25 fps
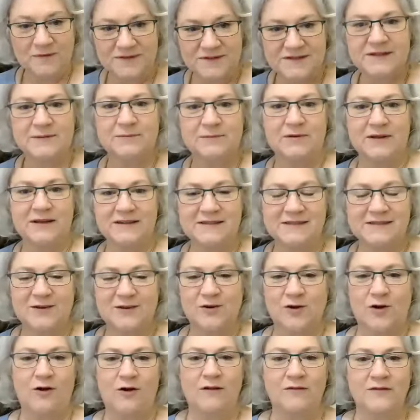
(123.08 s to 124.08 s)
of siblings that are
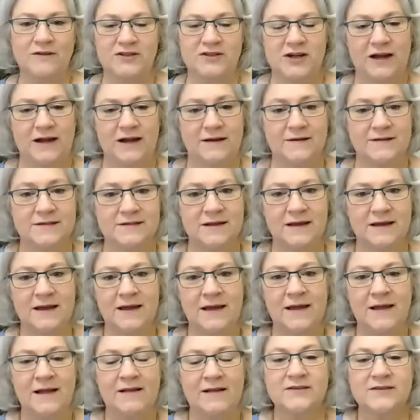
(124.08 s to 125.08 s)
called the giants.
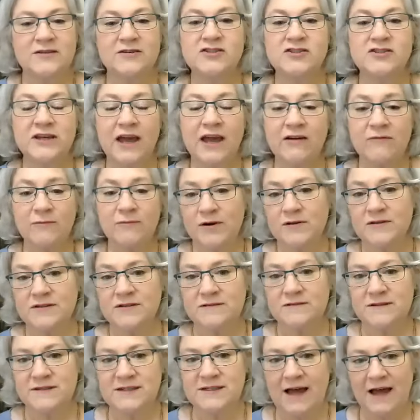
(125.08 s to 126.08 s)
So she gave birth to
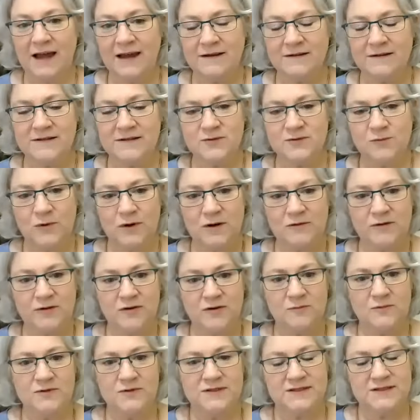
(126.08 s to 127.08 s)
the Titans, one of
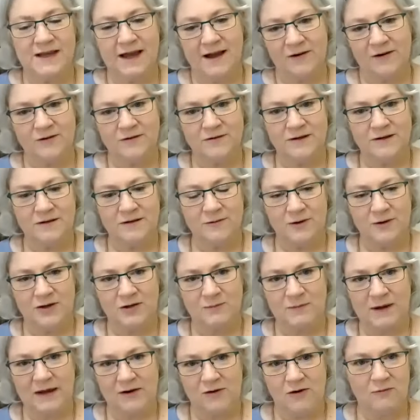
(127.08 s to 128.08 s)
whom was Saturn, or you
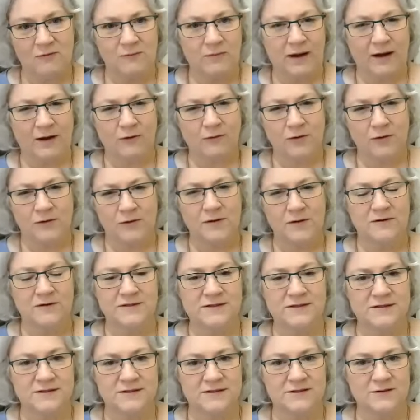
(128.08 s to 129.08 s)
may know him by
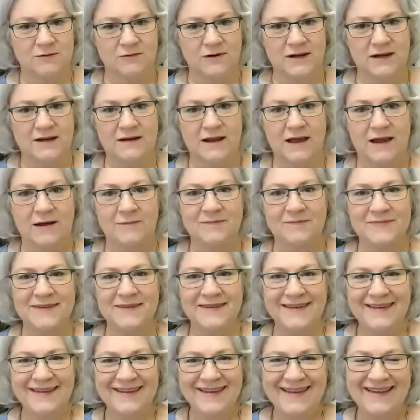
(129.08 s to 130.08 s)
Kronos as his Greek name.
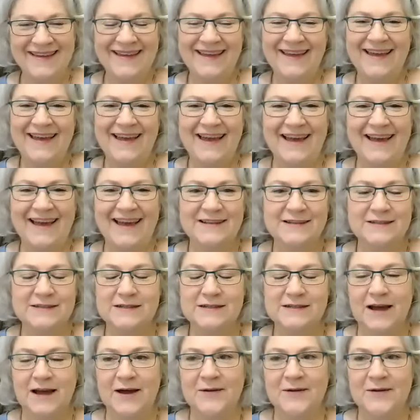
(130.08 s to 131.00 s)
And